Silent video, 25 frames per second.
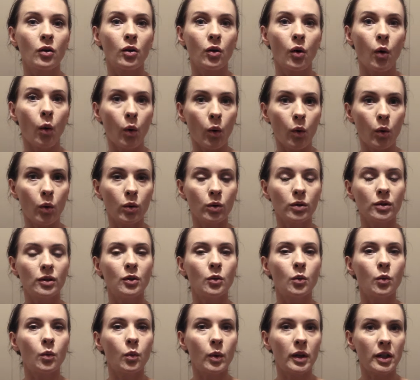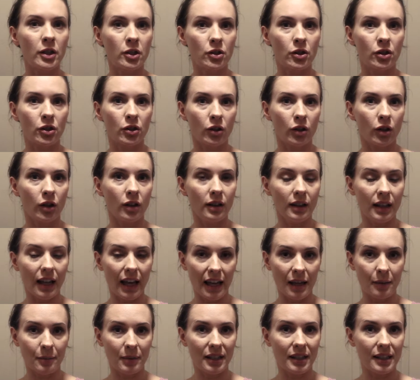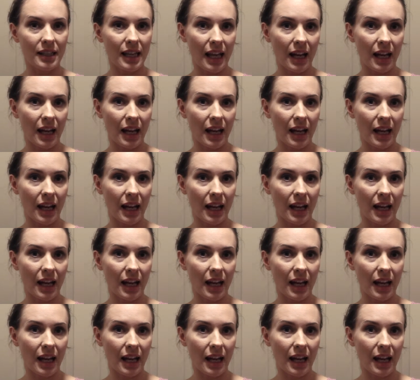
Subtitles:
cold winter climate